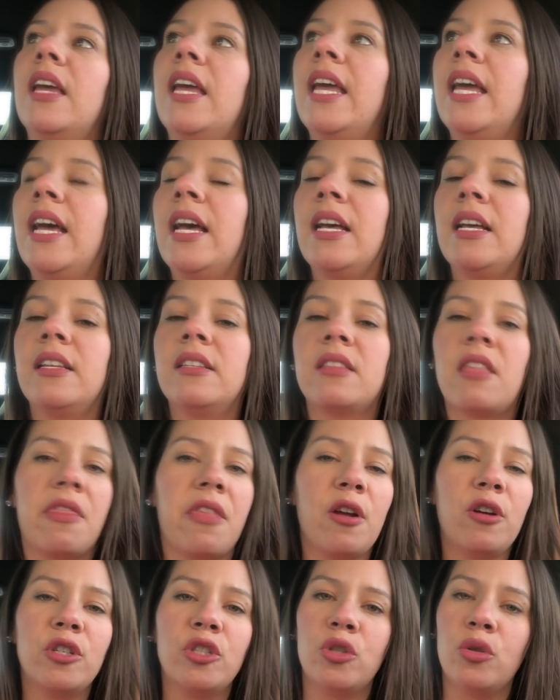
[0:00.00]
And
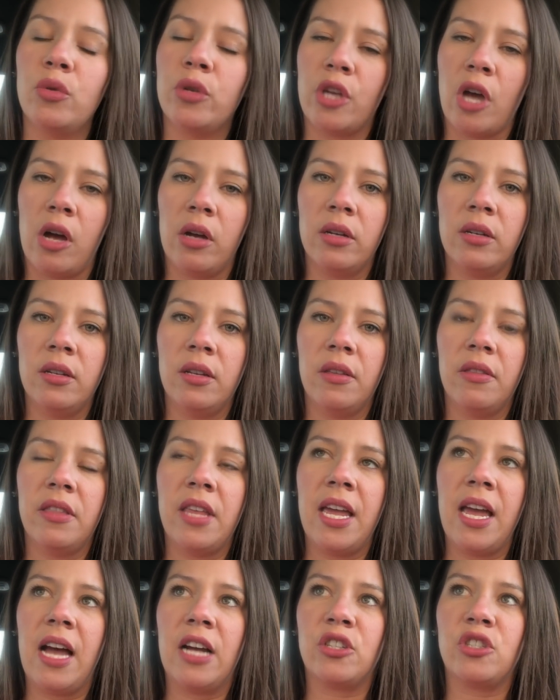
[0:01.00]
they're too young.
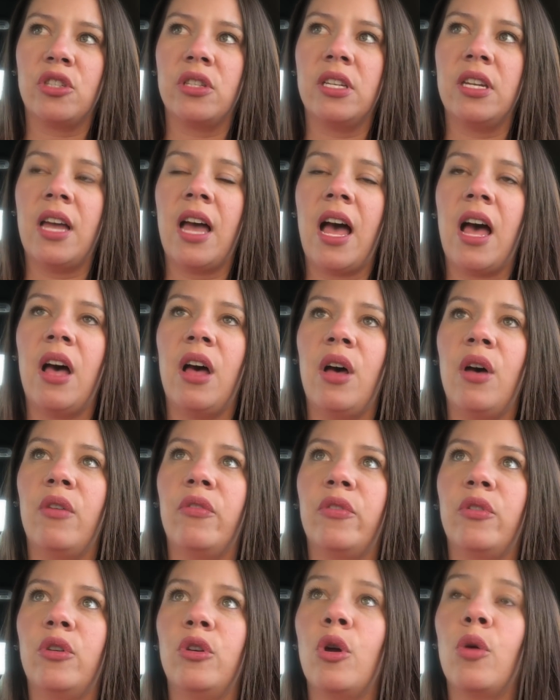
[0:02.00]
They actually
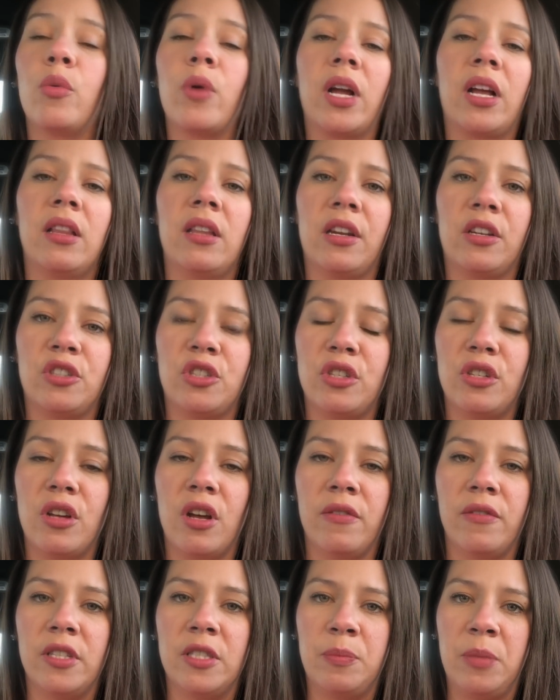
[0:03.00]
have no recollection
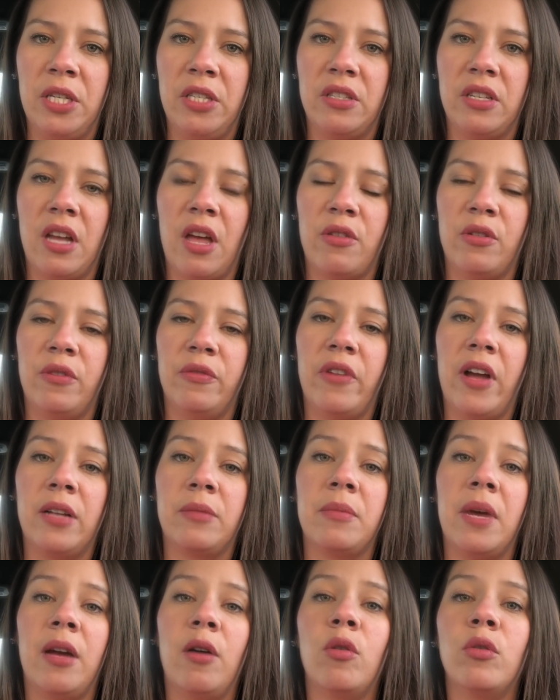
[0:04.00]
of us being together. In
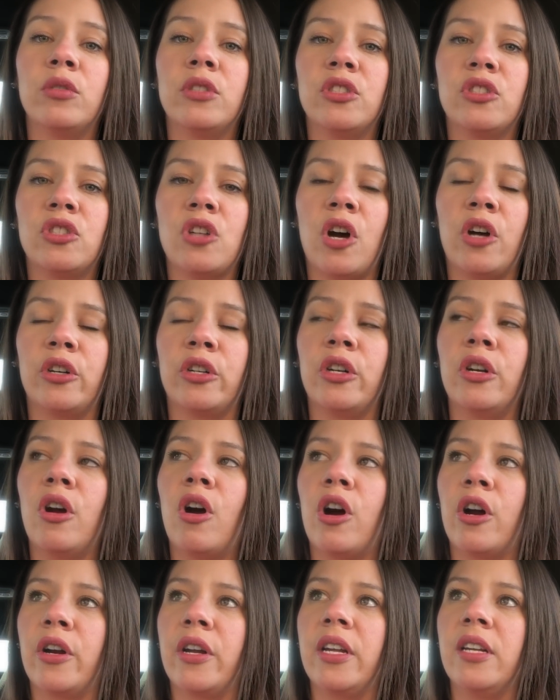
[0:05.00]
fact, my oldest daughter,
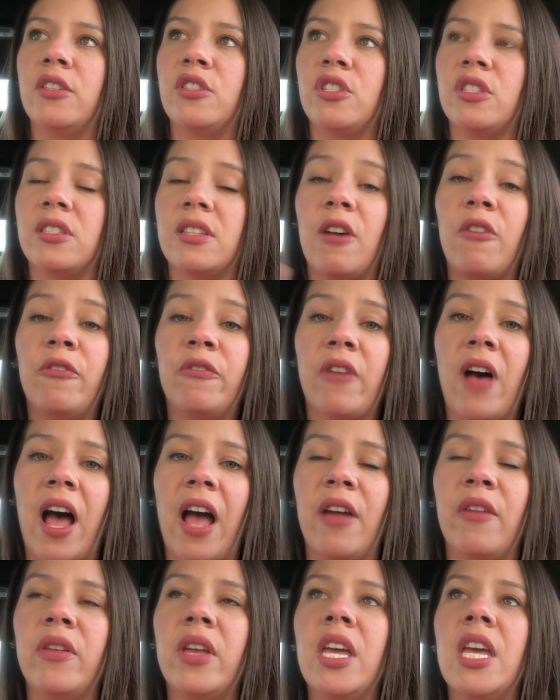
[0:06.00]
Aria, she's now
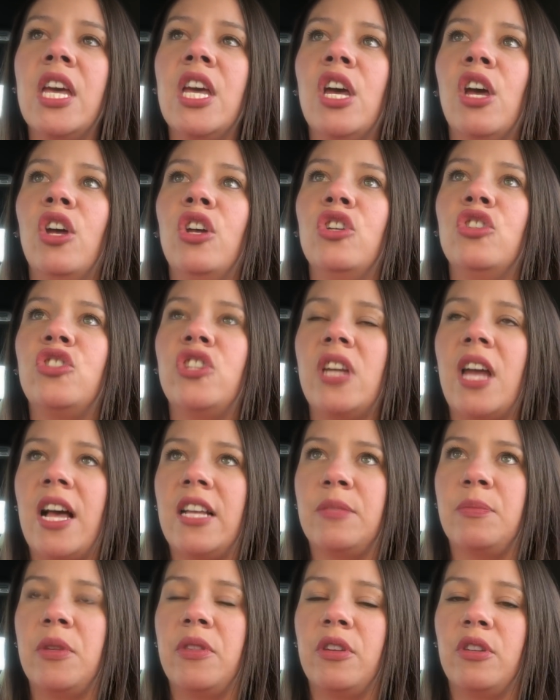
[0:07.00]
5. She
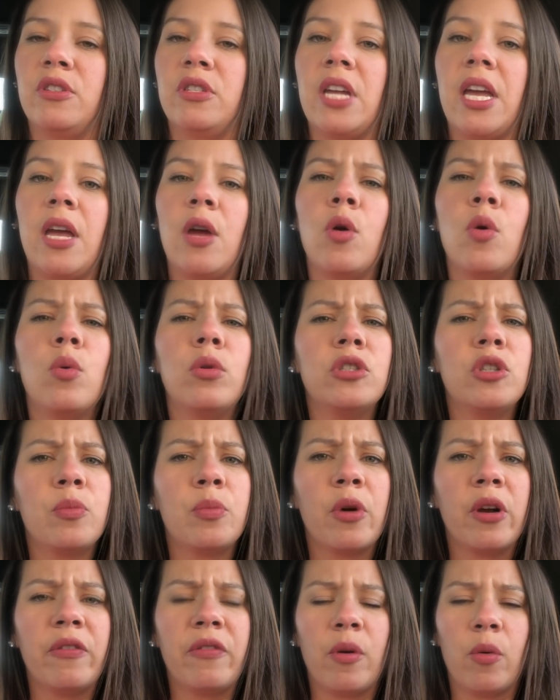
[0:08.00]
asked me the other day, who was your
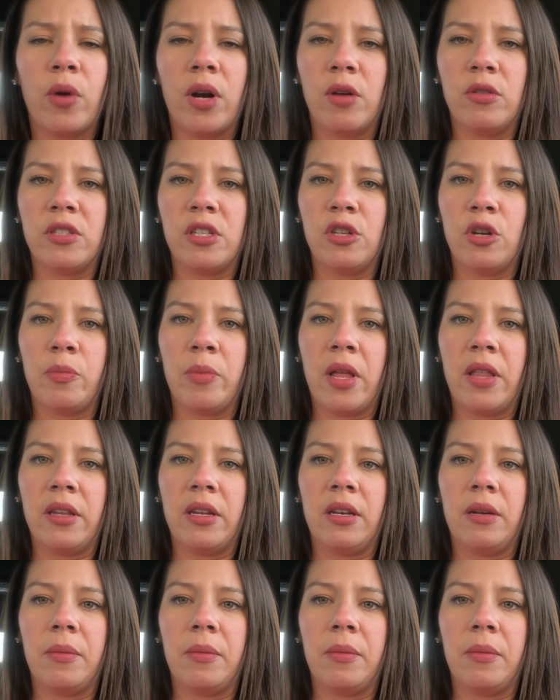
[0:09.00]
boyfriend when I was in your belly?